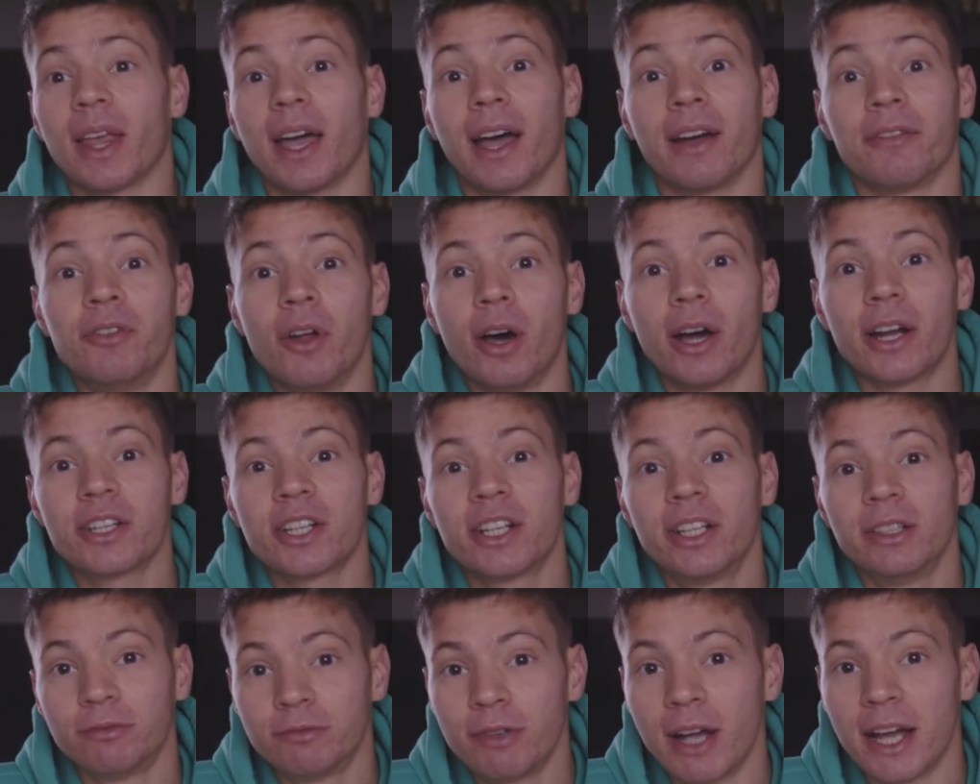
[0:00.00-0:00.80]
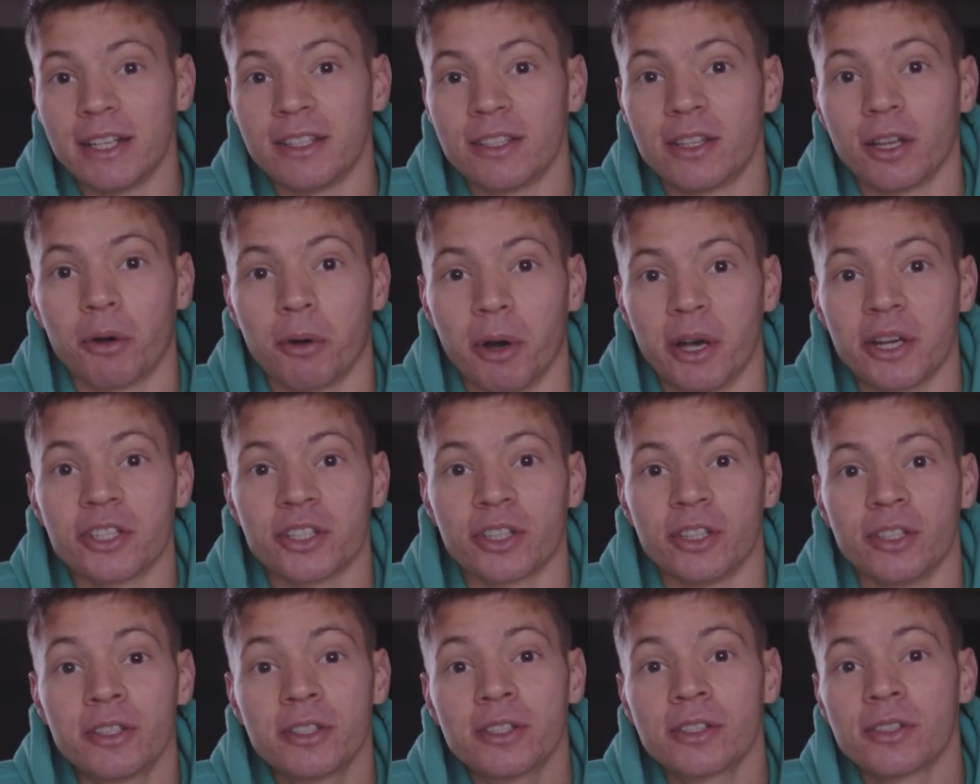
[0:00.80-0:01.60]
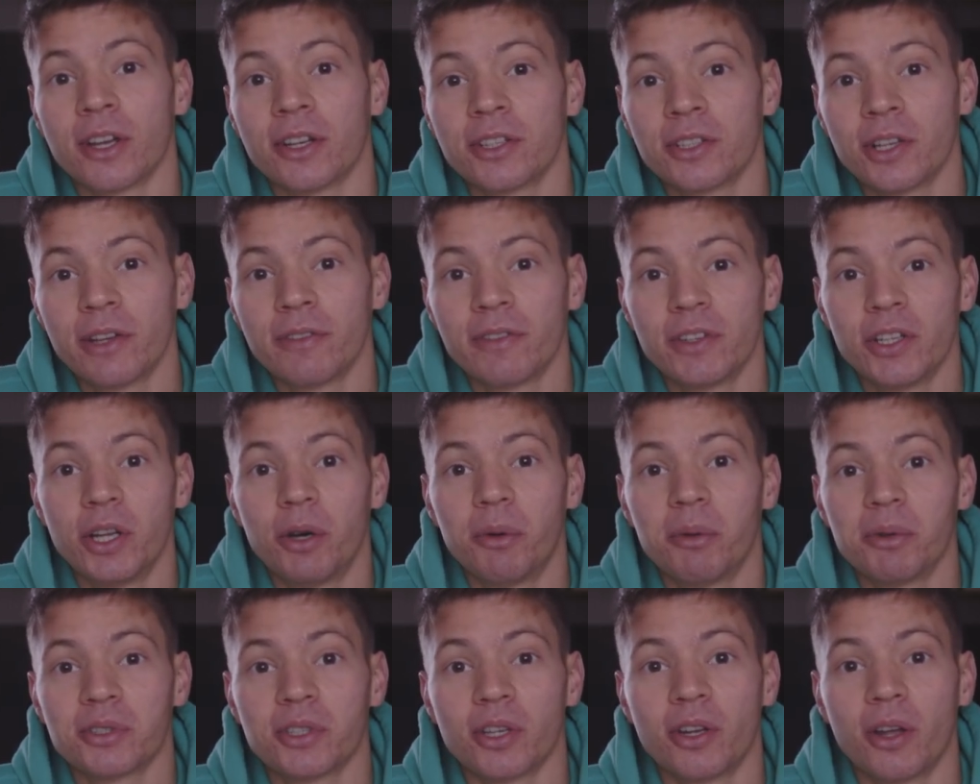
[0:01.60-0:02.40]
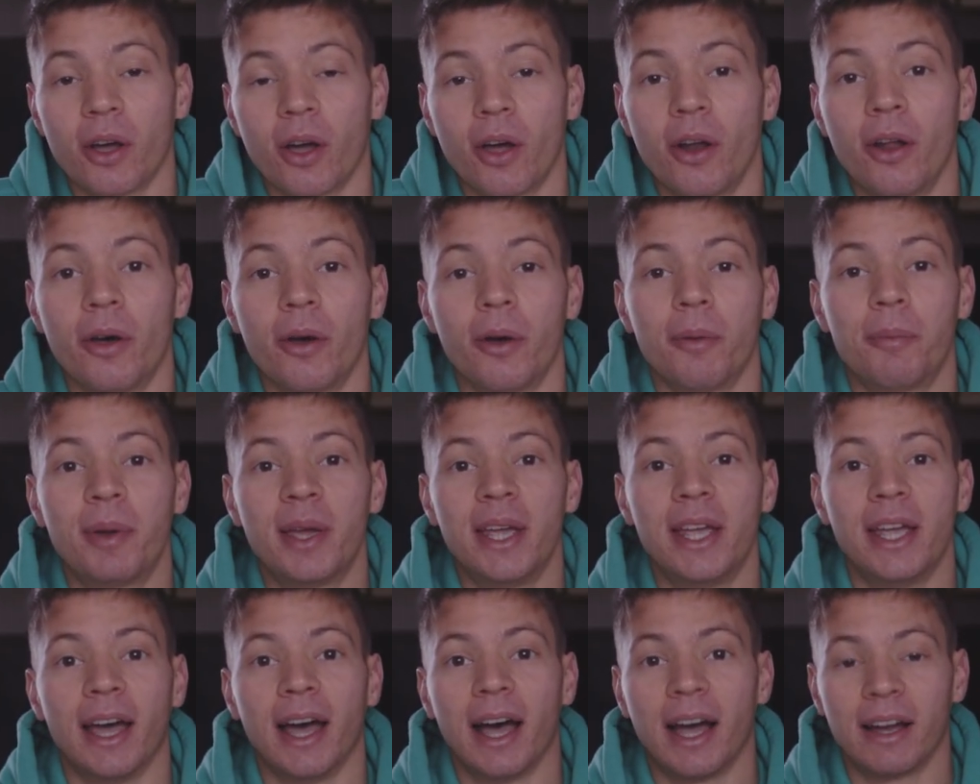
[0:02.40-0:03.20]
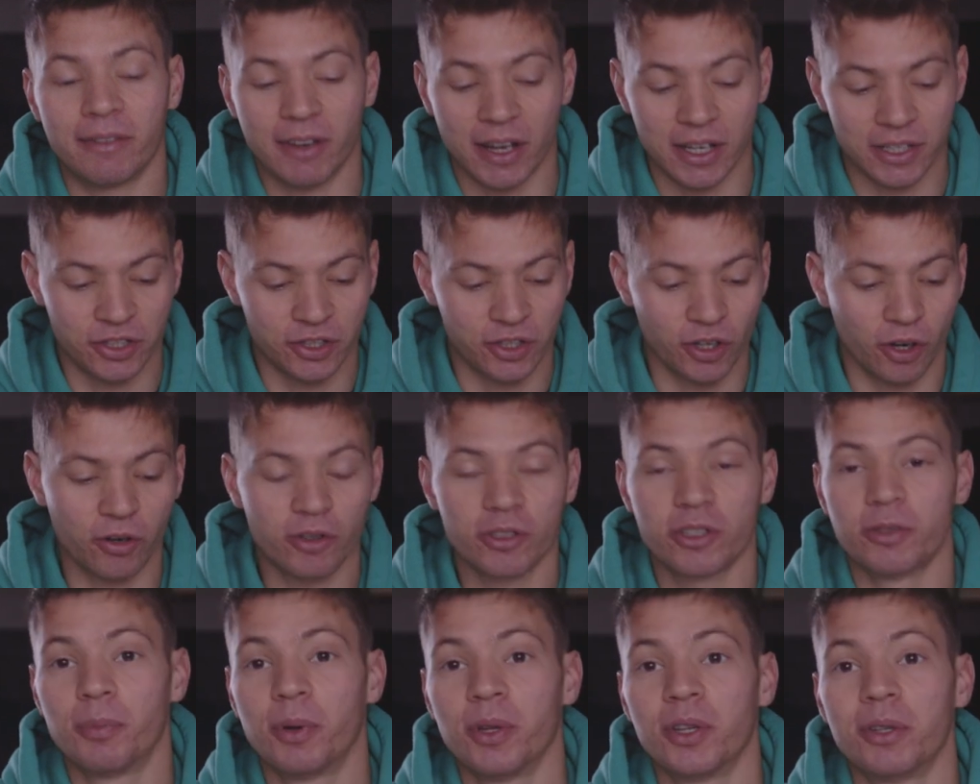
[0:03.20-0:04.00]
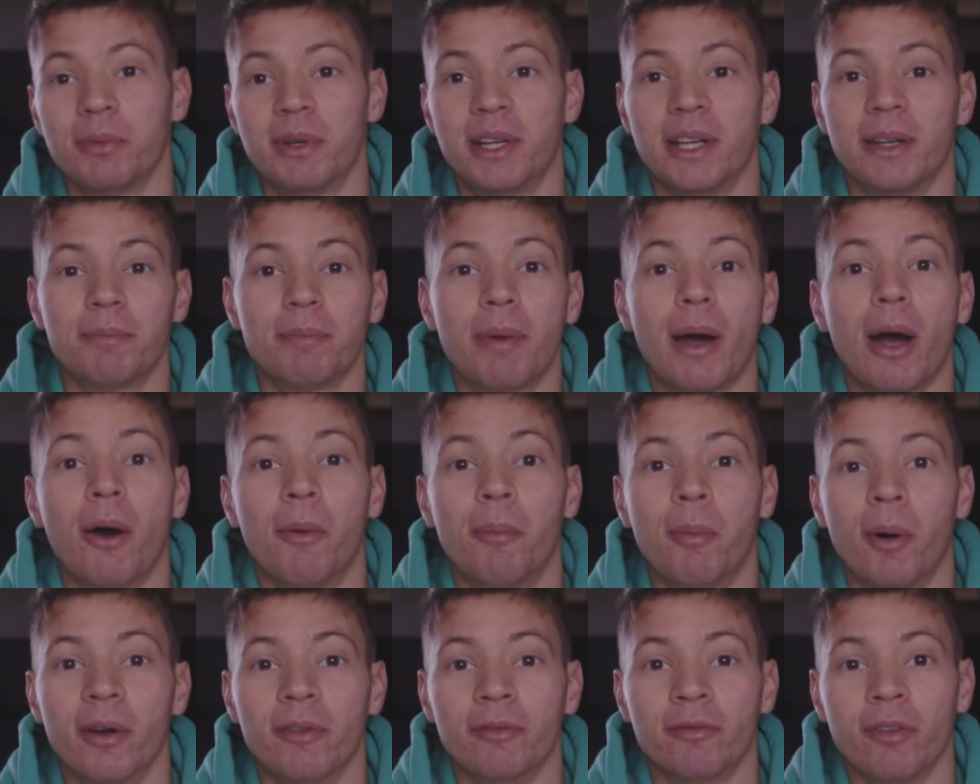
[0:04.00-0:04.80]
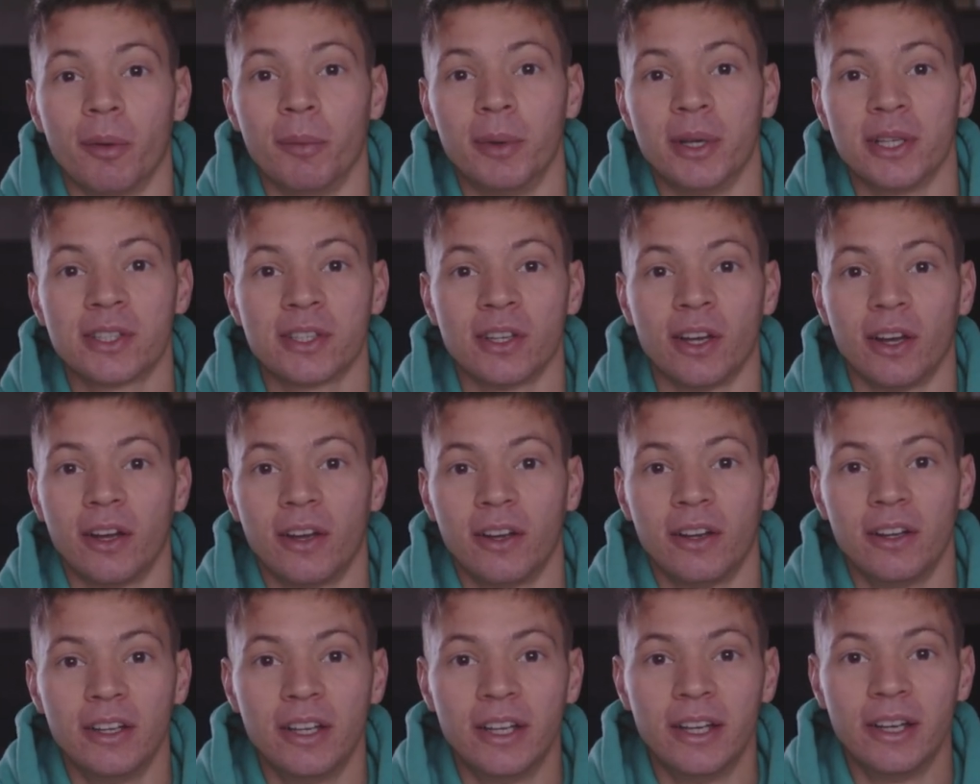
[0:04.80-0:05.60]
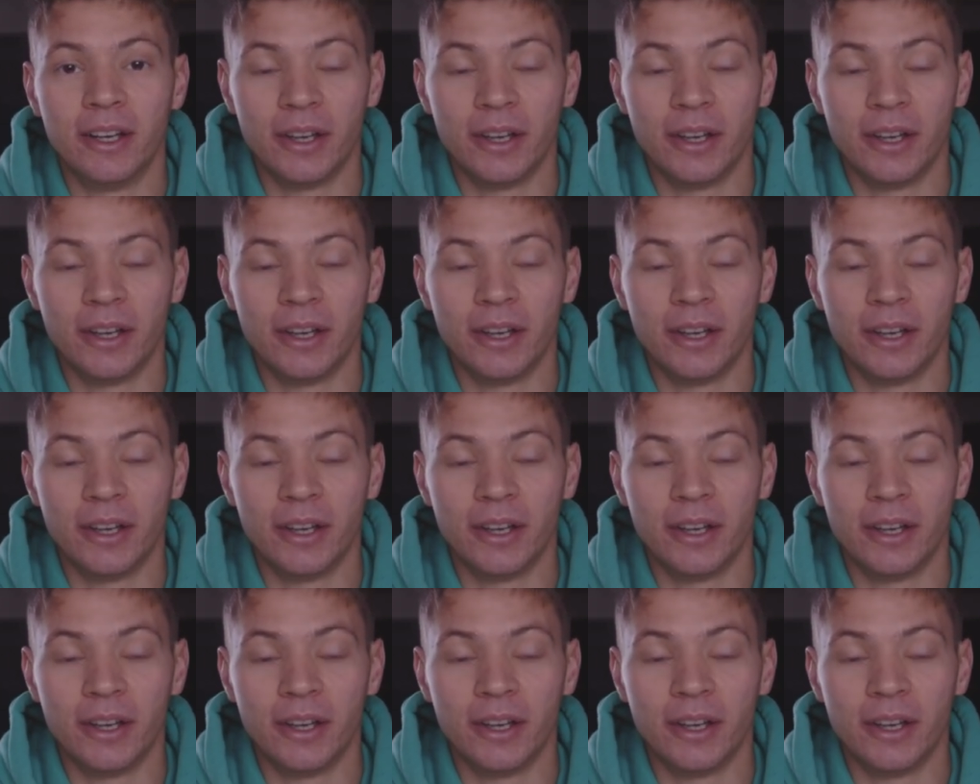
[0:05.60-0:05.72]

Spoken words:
I've not actually read the questions, so I don't even know what's going to appear. I've asked Josh to put them in a PowerPoint for me, so